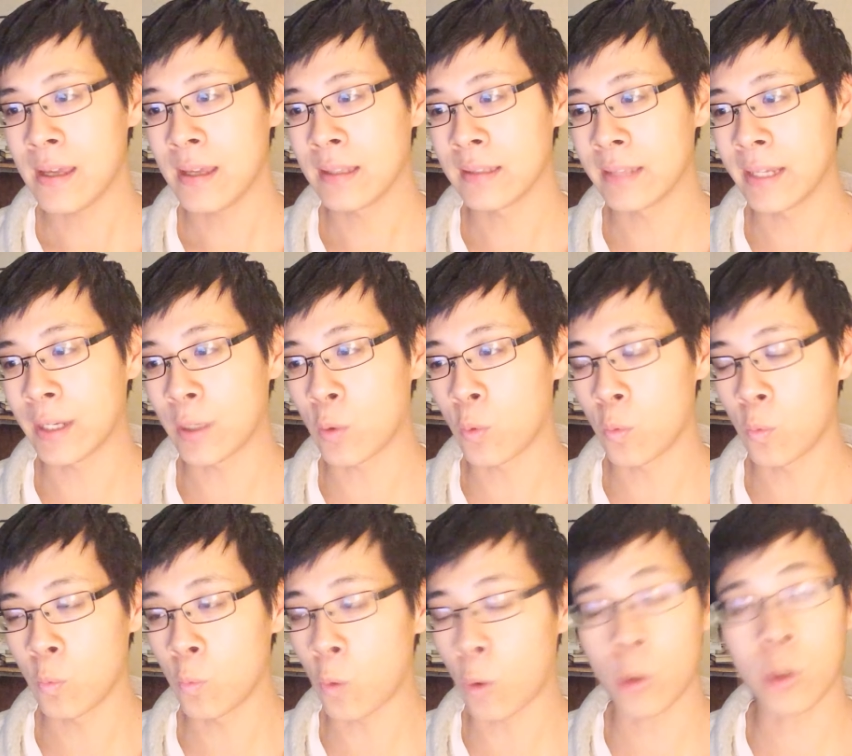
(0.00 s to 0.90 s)
like
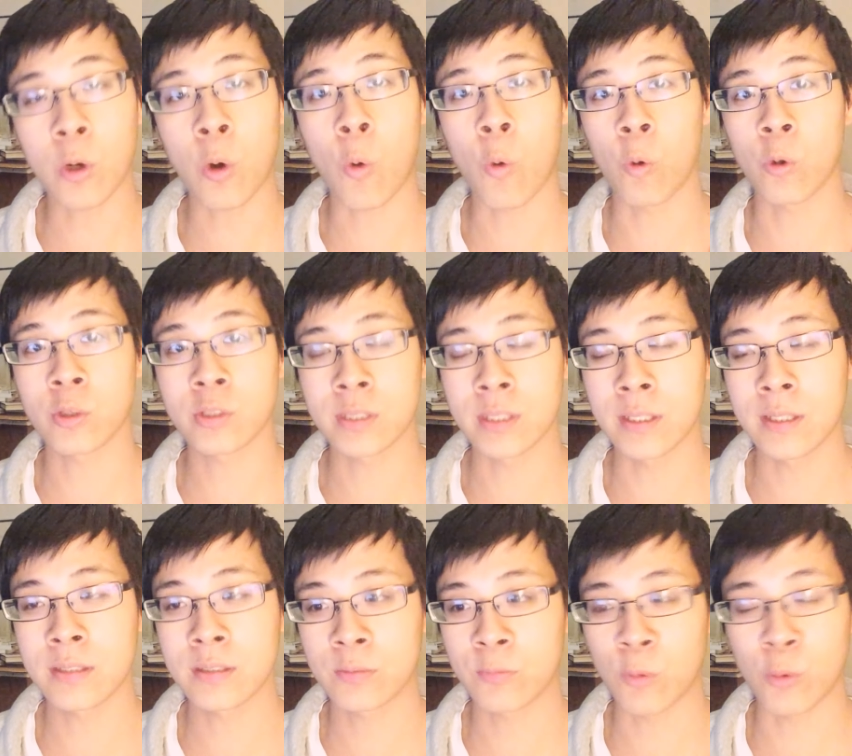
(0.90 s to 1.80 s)

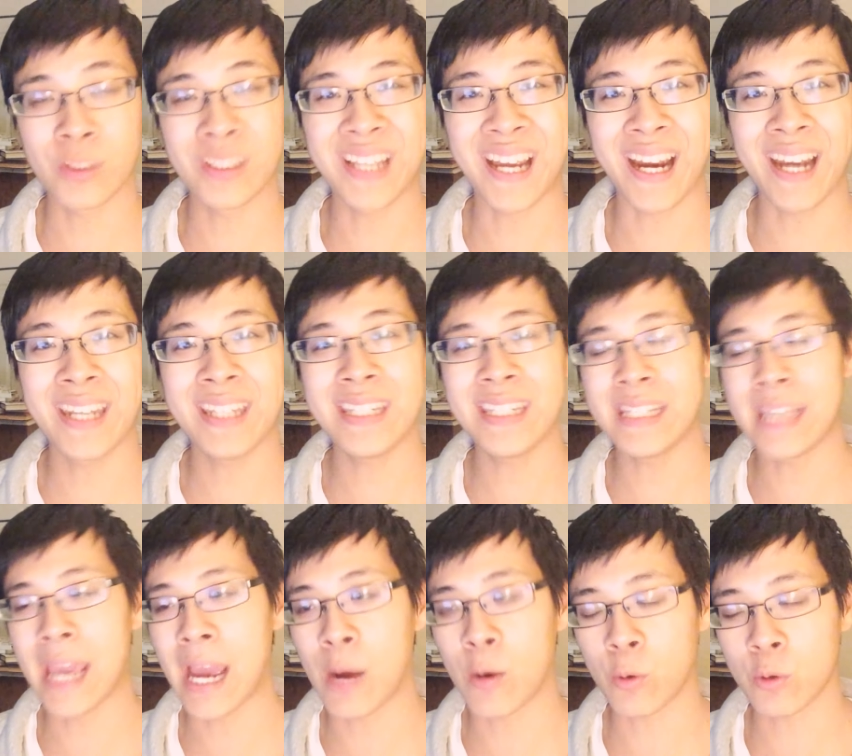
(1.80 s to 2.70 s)
workhorses for
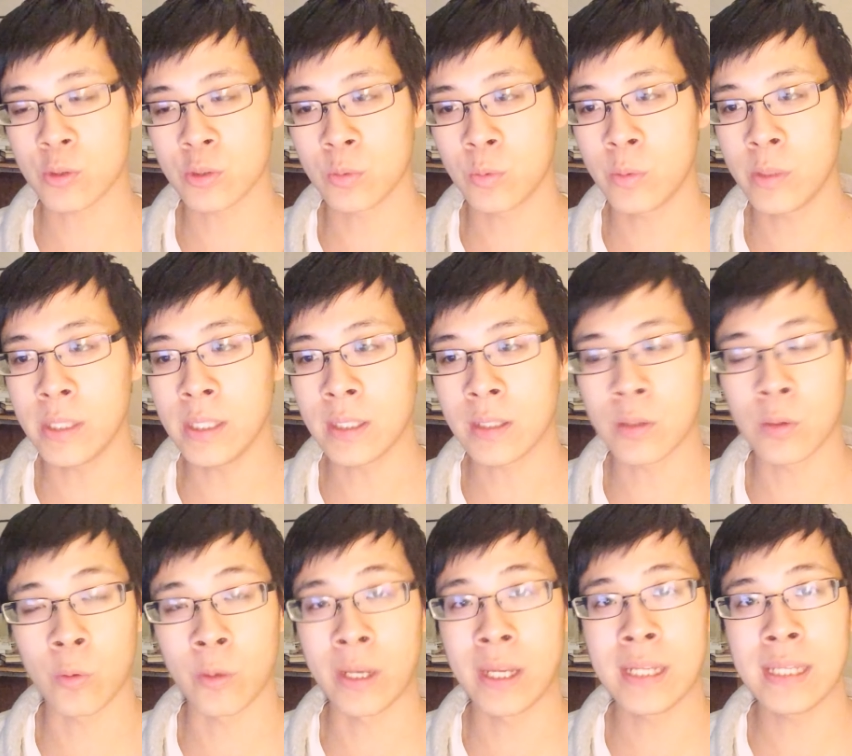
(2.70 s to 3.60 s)
90 hours a week
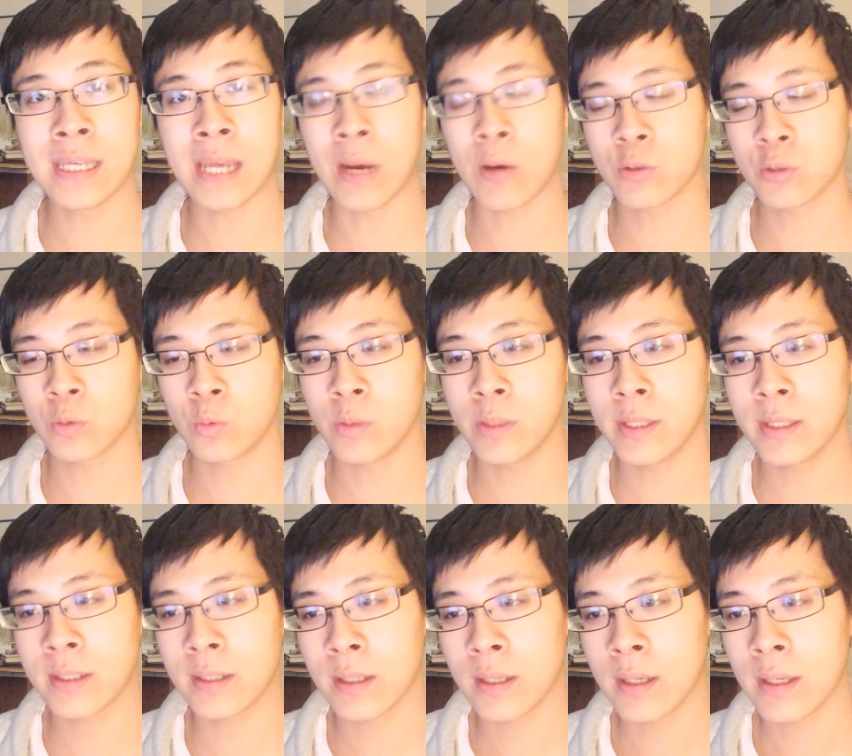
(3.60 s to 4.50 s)
or 80 hours a
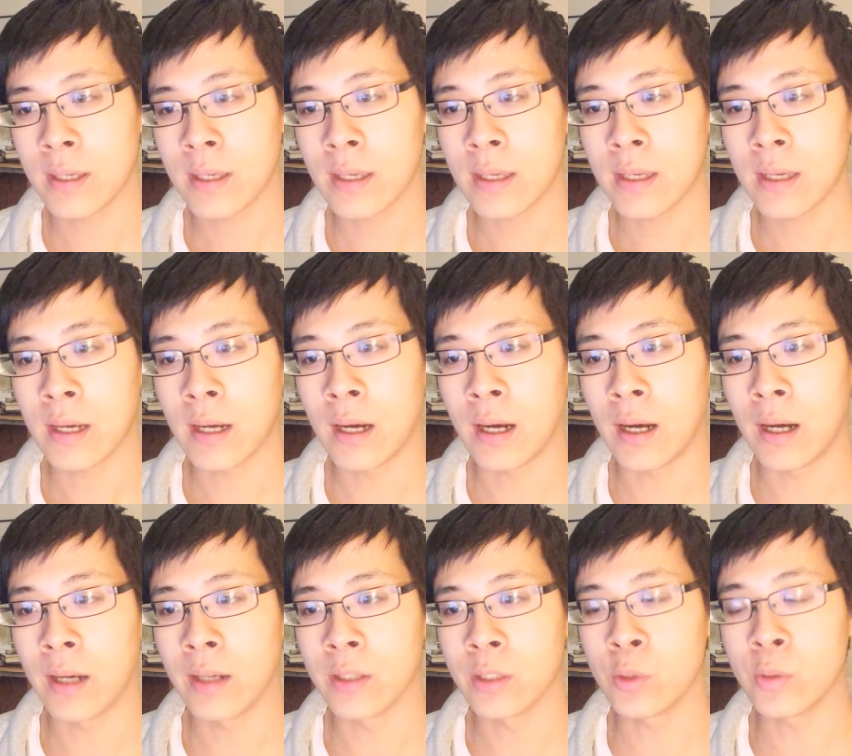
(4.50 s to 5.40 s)
week,
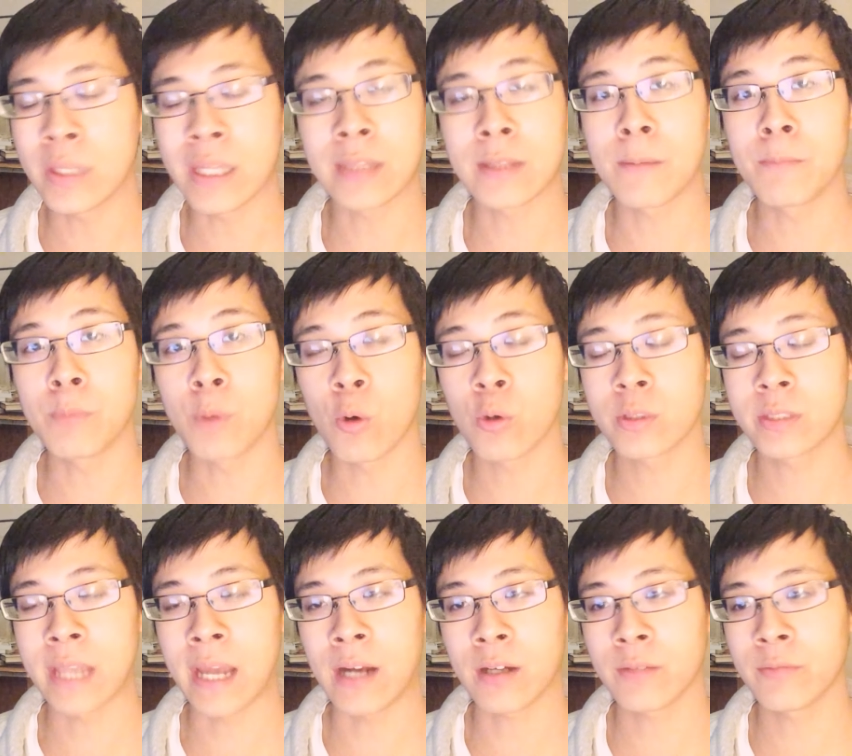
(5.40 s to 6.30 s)
uh, you get the
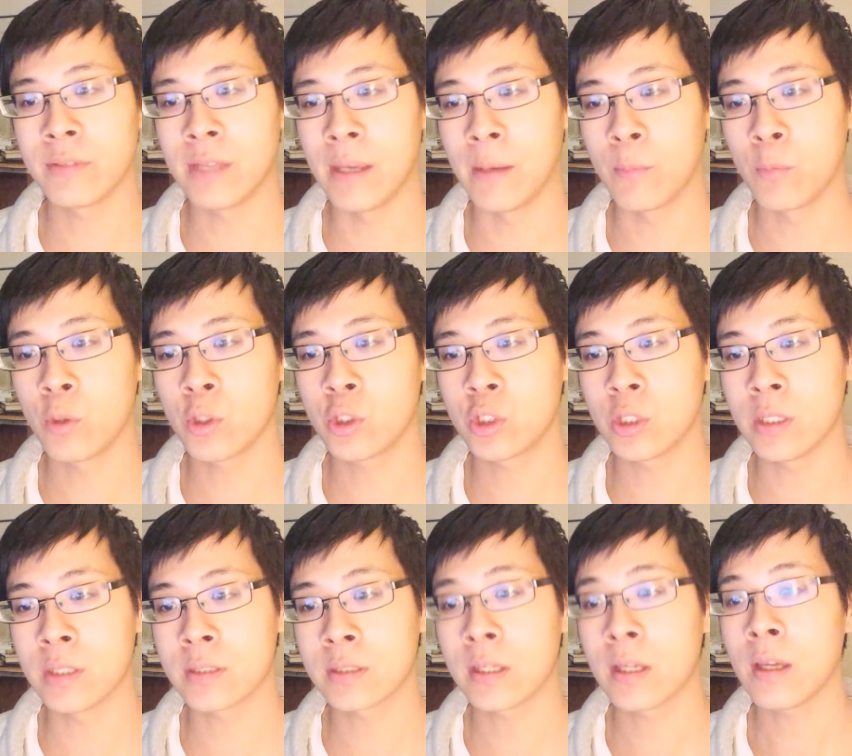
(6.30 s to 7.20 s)
most out of them, which
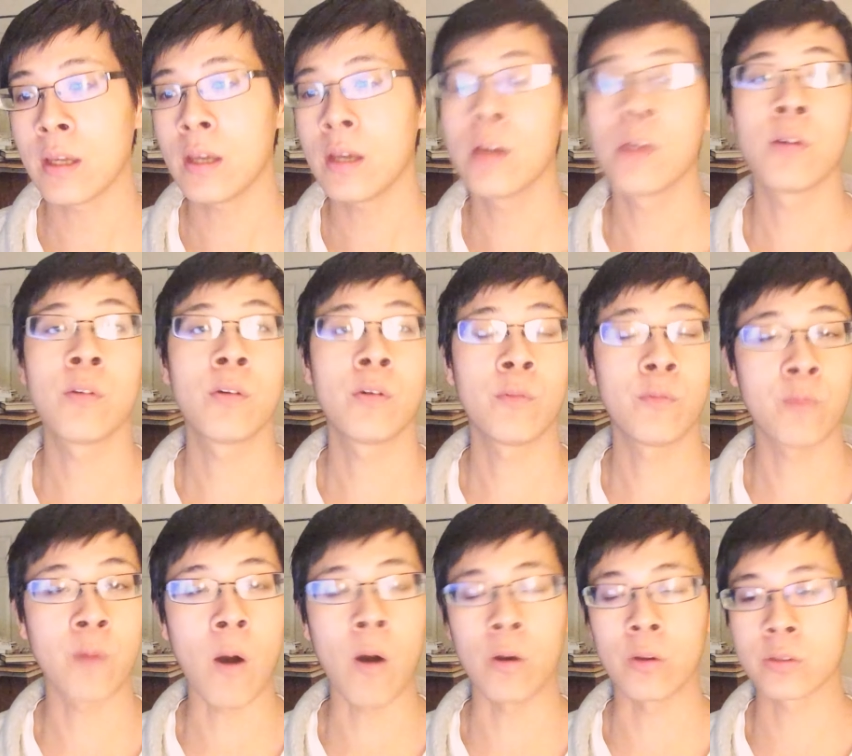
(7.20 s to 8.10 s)
is
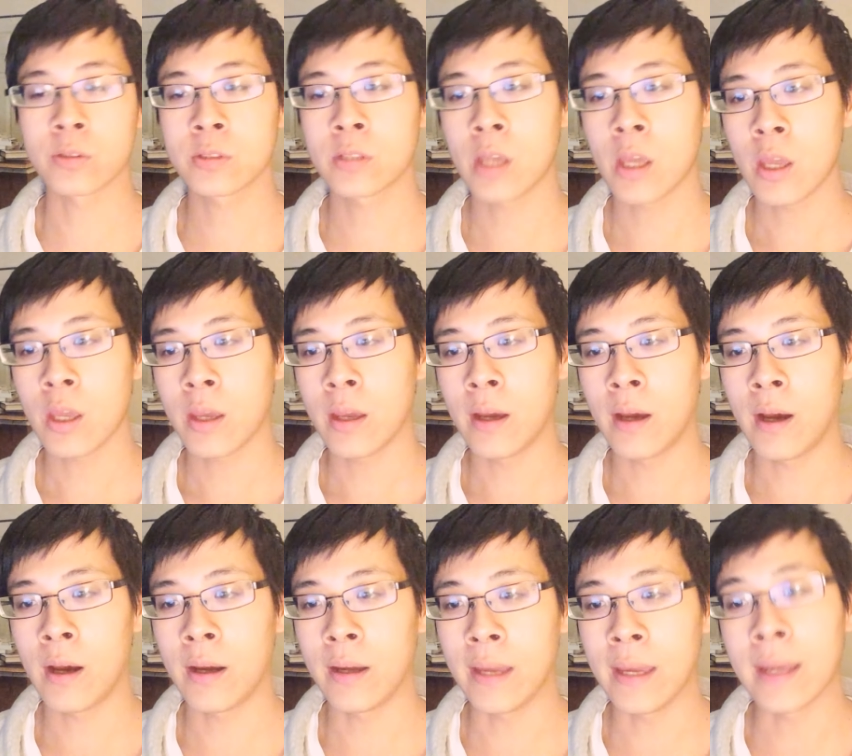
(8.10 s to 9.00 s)
false.
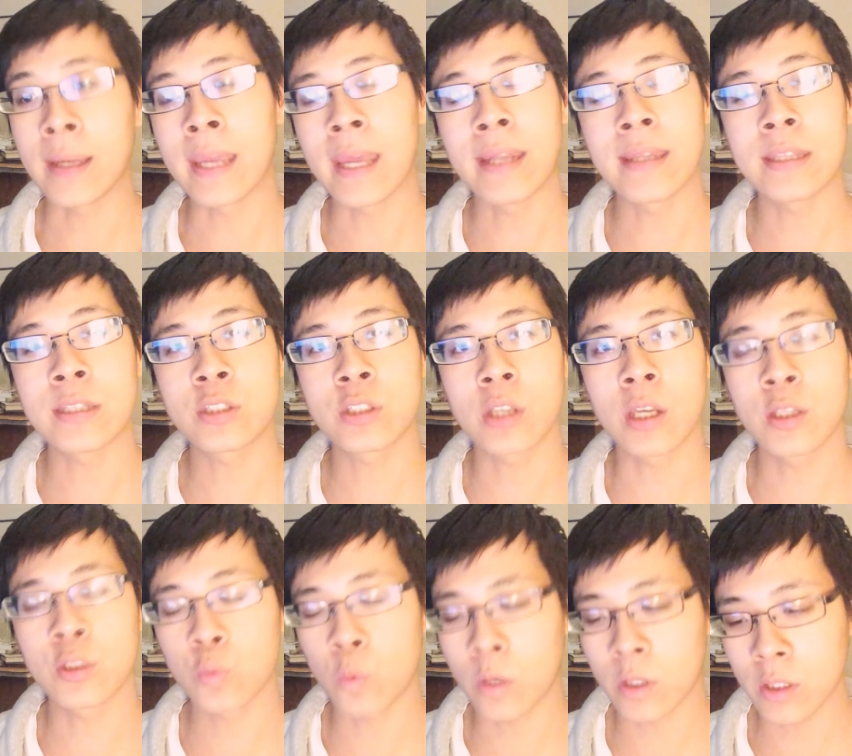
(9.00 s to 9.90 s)
Uh, again, it's
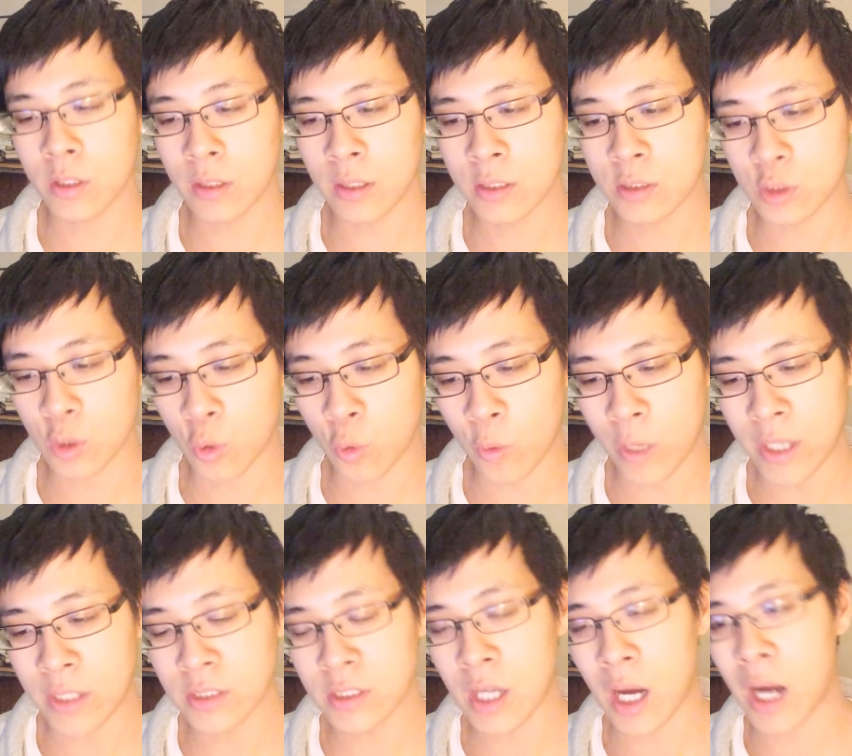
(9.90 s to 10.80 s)
it's one it's a
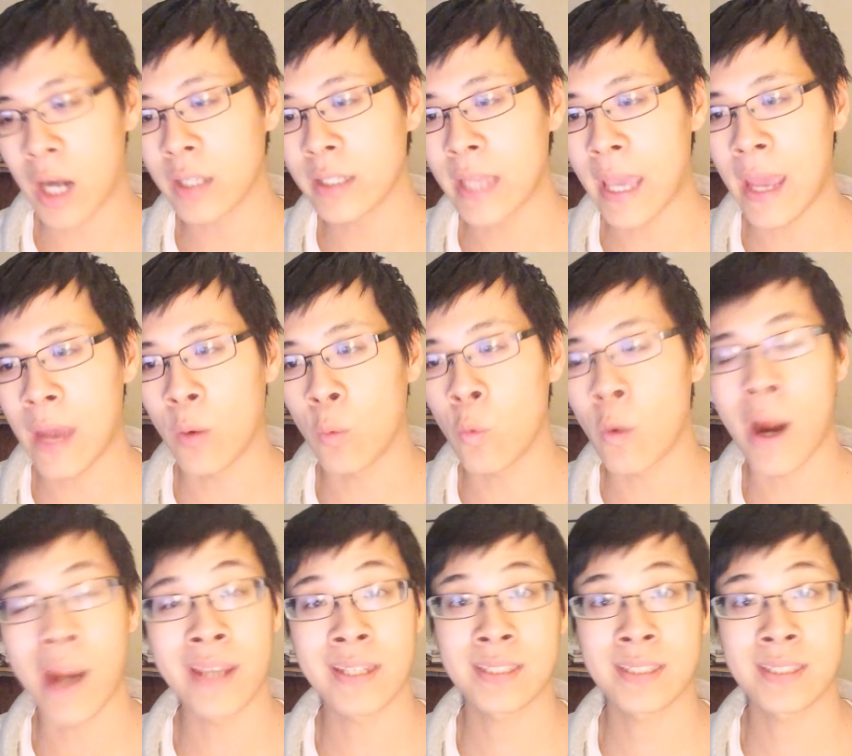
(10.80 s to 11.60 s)
great nod at why